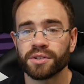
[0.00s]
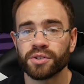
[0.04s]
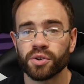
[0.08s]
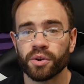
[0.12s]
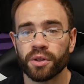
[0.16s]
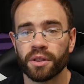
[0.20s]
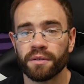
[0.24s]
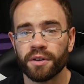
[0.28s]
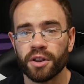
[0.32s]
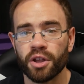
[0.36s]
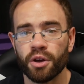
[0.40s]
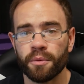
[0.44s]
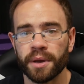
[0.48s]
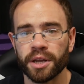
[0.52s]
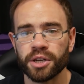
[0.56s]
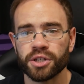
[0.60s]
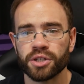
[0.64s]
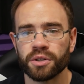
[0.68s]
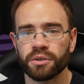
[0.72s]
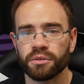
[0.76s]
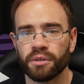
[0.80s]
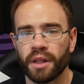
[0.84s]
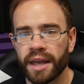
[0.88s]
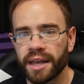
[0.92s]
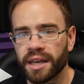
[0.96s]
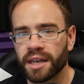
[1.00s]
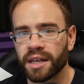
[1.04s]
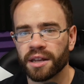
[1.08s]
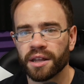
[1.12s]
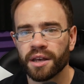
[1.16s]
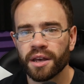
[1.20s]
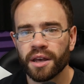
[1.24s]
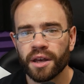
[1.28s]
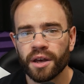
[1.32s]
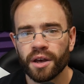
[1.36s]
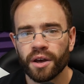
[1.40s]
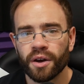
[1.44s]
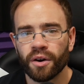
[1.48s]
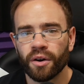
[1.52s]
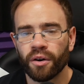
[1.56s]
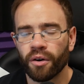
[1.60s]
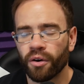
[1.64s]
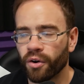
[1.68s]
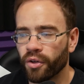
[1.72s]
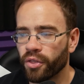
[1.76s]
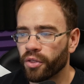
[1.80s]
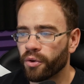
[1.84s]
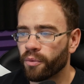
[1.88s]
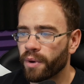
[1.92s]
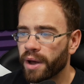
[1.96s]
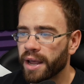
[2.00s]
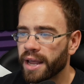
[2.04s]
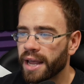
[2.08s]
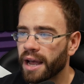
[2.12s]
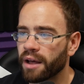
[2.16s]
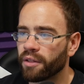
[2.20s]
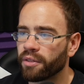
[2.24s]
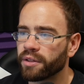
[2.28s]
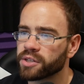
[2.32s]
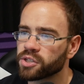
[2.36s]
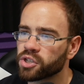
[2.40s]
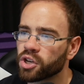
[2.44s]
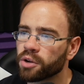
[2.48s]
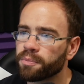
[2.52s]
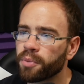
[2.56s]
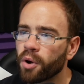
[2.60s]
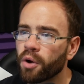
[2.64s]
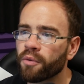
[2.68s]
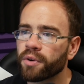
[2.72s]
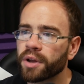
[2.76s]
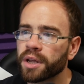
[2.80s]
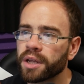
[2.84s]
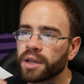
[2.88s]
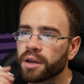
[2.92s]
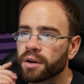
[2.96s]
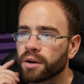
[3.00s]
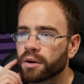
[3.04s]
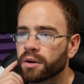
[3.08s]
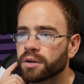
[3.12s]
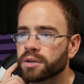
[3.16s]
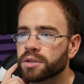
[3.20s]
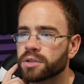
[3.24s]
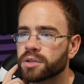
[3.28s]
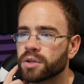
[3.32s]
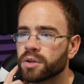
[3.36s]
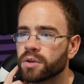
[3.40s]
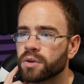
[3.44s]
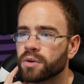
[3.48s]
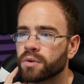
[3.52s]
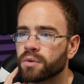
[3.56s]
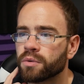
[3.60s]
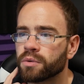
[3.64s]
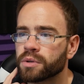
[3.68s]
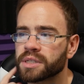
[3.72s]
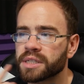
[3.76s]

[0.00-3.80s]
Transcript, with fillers: Enjoy the video. Make sure you like it on the way out. Let's jump over here to